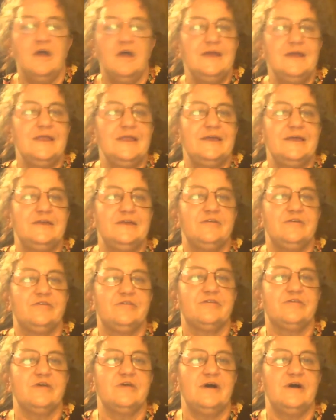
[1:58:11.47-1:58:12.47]
All right,
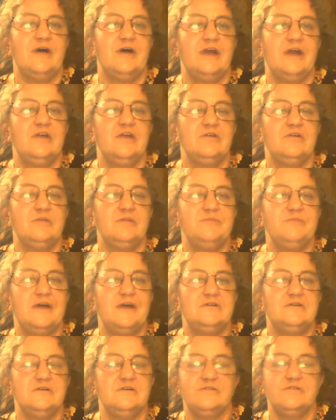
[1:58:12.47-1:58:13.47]
ladies. I know that I'm
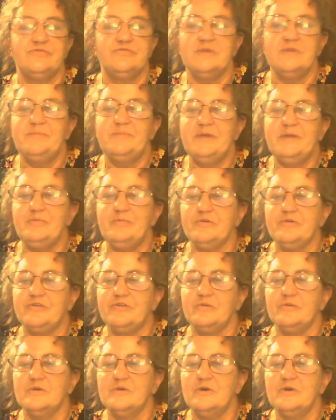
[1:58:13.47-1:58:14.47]
down to 3
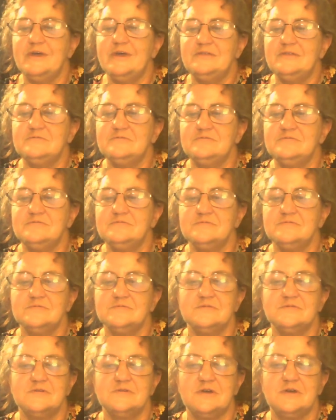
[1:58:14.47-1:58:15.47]
people, so we'll go ahead and
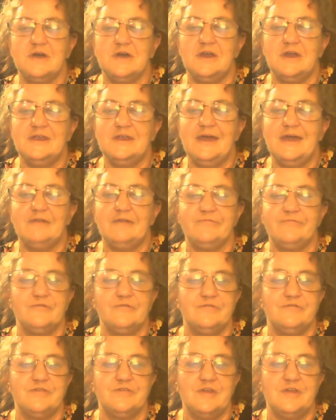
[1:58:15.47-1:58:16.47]
cut it out
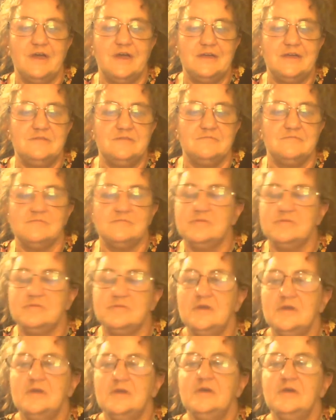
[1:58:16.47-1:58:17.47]
for tonight, and
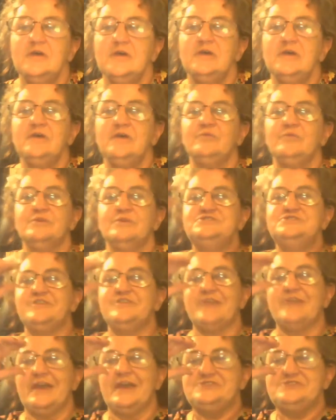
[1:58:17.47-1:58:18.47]
we'll
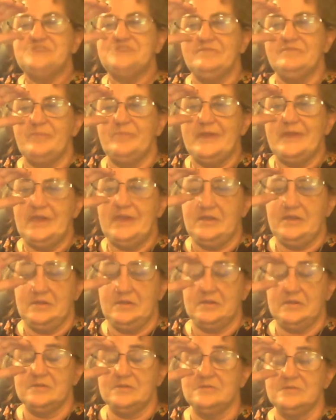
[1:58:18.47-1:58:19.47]
just catch
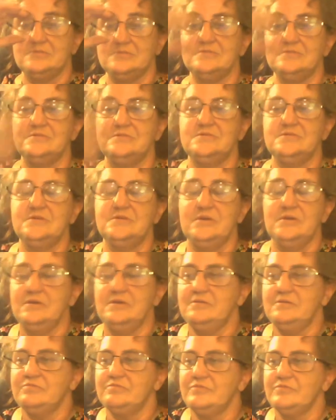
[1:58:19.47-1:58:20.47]
everybody.
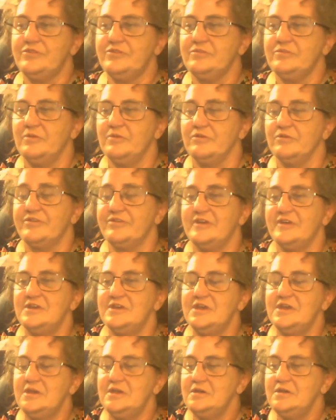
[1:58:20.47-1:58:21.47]
What's tomorrow?
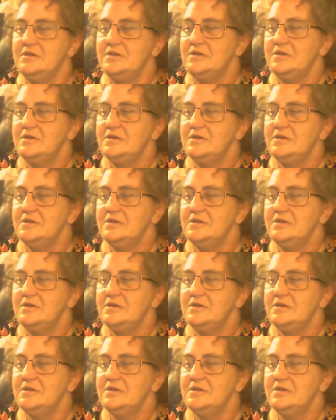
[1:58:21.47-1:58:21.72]
Sunday.